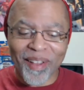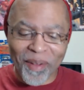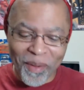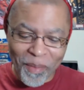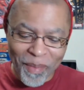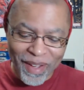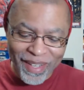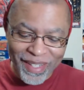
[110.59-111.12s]

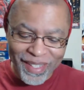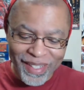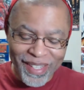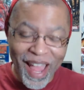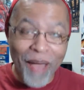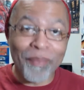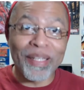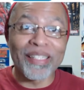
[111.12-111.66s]
Oh my
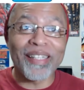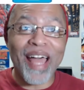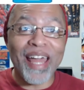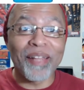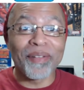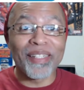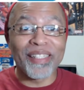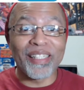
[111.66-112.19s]
goodness, I'm
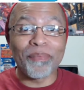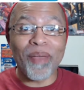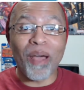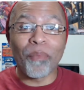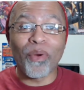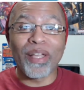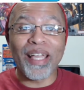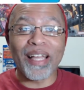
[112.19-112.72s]
excited because this
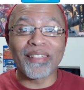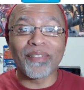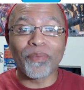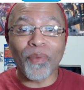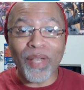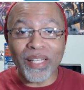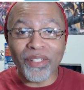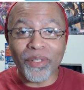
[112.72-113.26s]
bad boy got
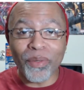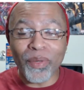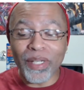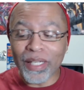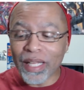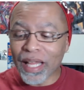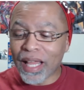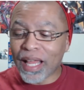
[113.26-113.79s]
some weight to it.